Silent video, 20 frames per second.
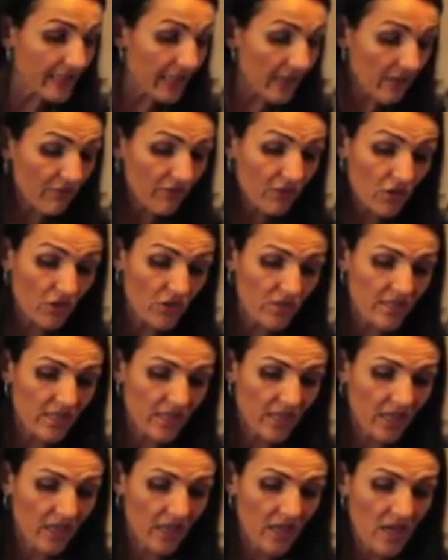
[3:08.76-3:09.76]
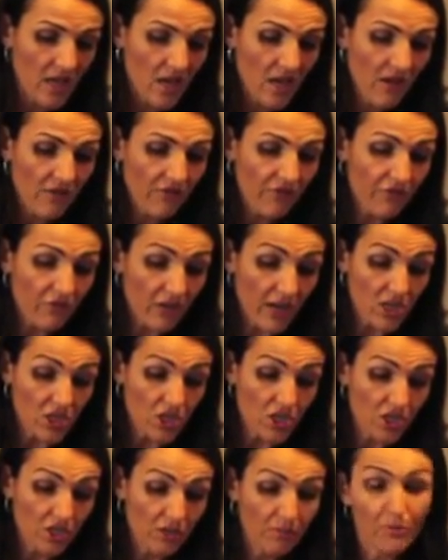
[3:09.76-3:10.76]
love using
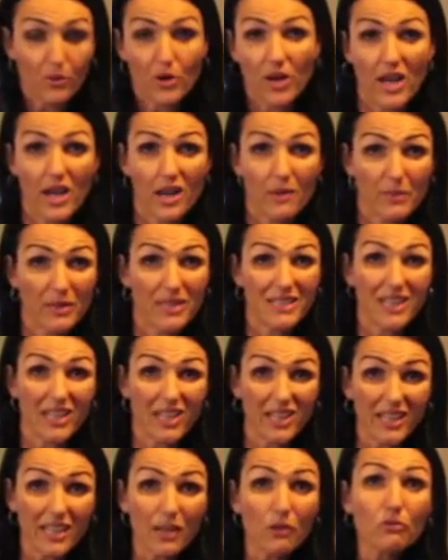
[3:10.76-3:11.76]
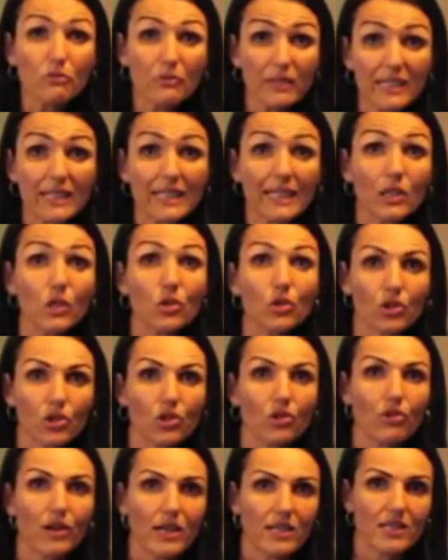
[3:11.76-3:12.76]
fresh bread, particularly a really good
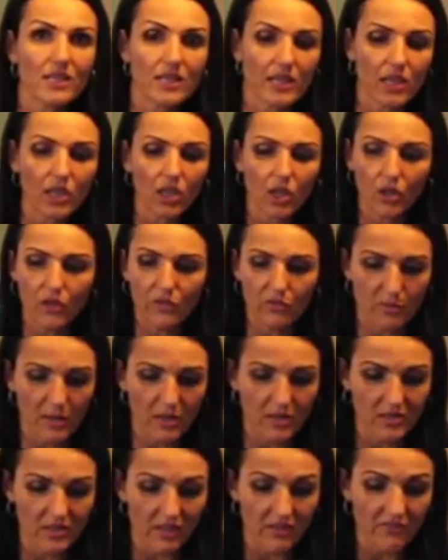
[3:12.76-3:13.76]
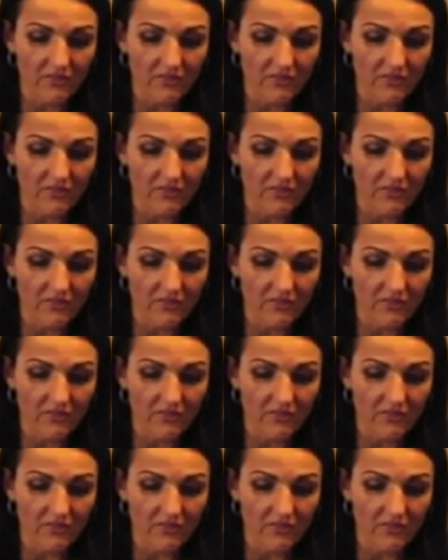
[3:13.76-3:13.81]
crusty loaf, because I